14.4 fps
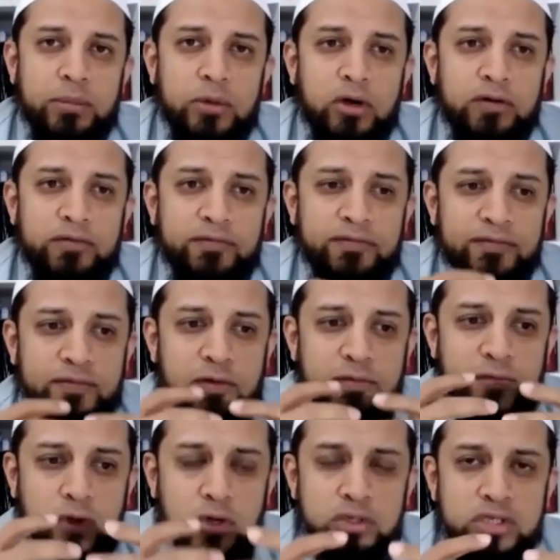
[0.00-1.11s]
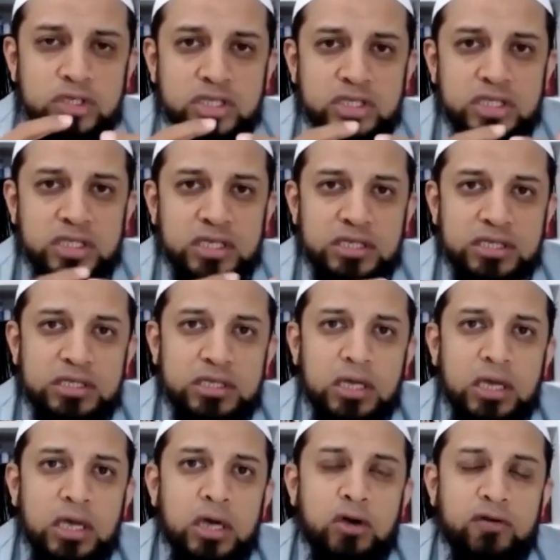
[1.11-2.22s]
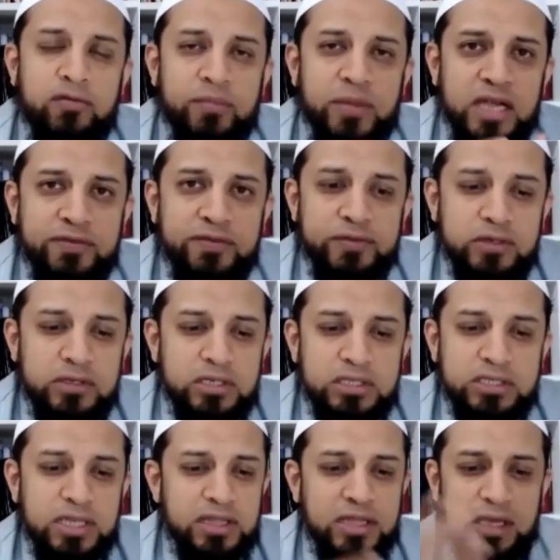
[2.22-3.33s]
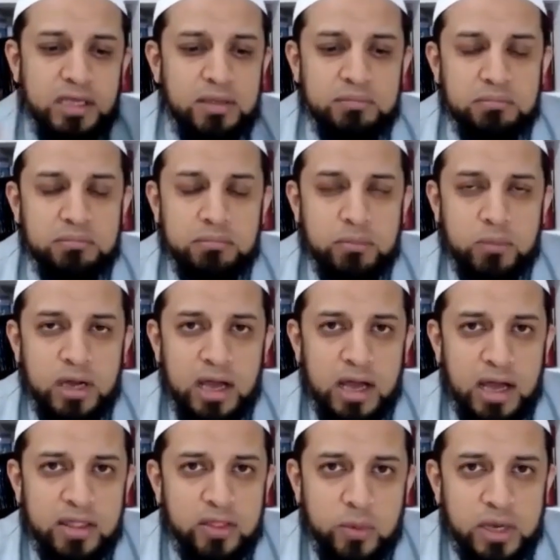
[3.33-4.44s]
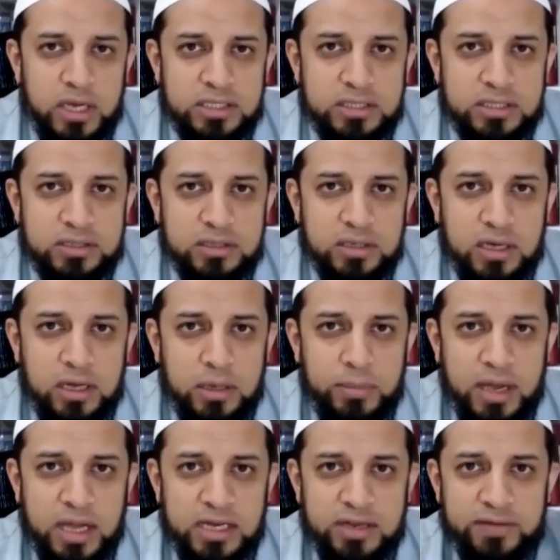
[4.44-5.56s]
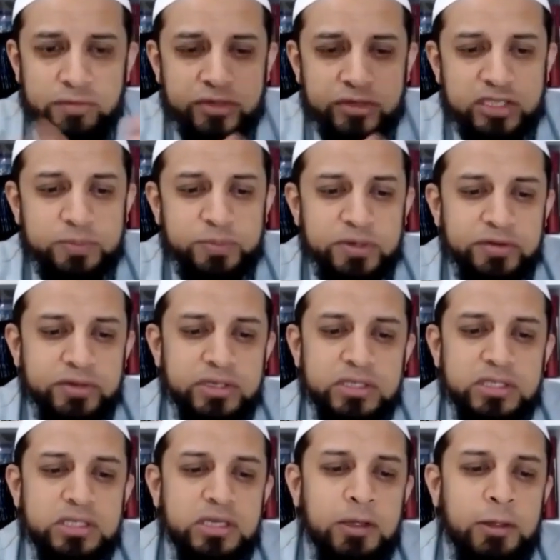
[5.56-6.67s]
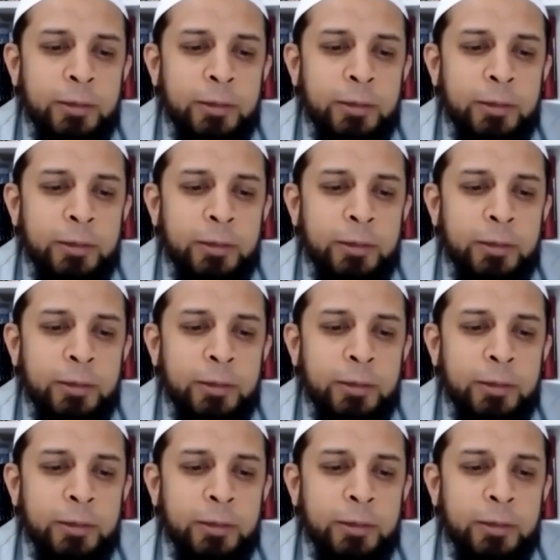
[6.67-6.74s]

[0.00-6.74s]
of consciousness, of mindfulness that they otherwise had never experienced.